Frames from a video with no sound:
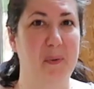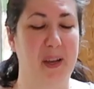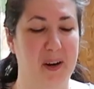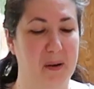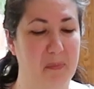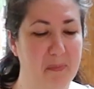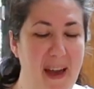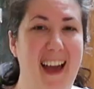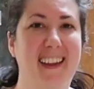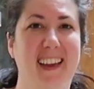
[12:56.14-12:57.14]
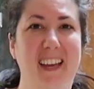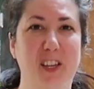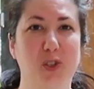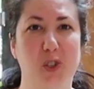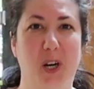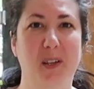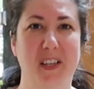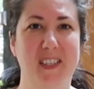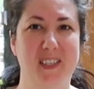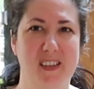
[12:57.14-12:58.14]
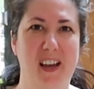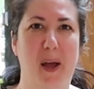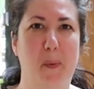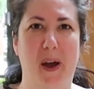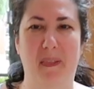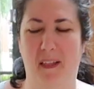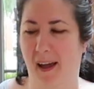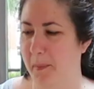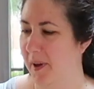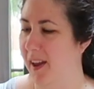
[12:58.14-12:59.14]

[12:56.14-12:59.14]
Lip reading: we are back in Charlotte's DIY lab.